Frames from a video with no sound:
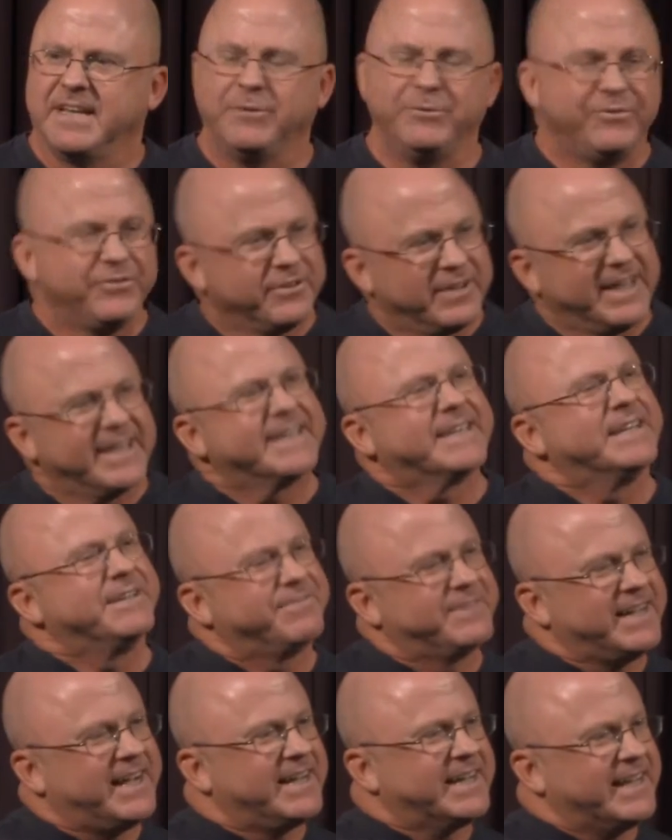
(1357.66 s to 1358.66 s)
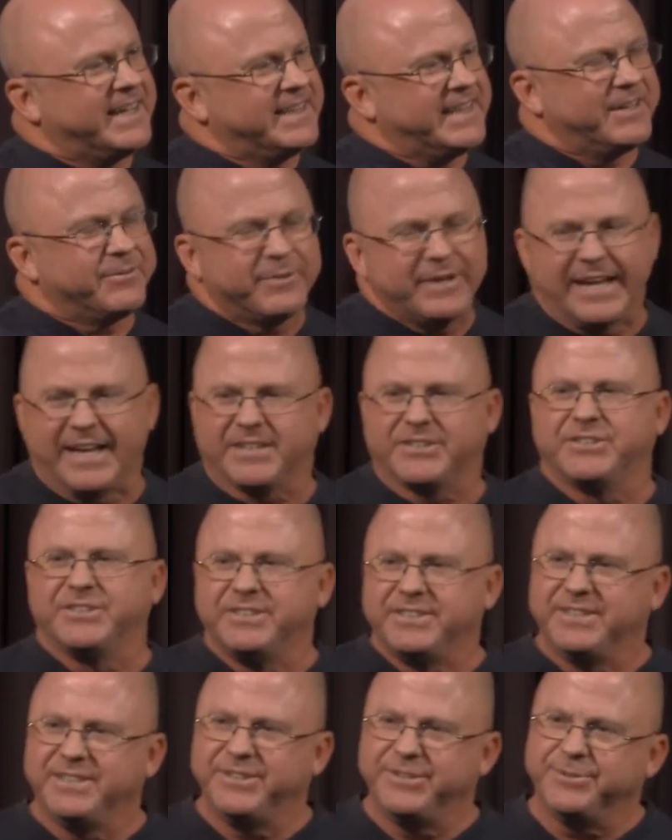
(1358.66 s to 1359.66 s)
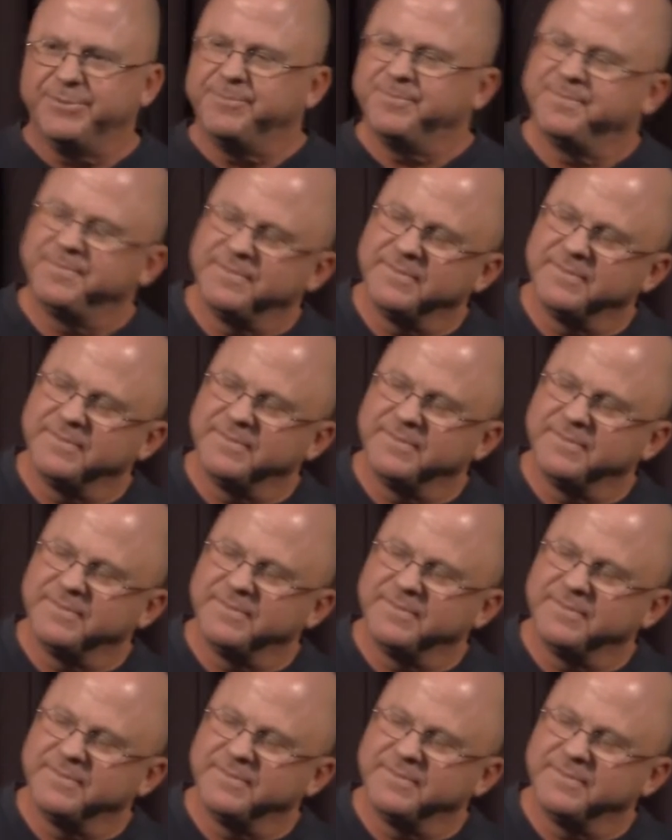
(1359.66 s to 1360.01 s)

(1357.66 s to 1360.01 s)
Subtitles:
How would you like it if God had that reaction to you?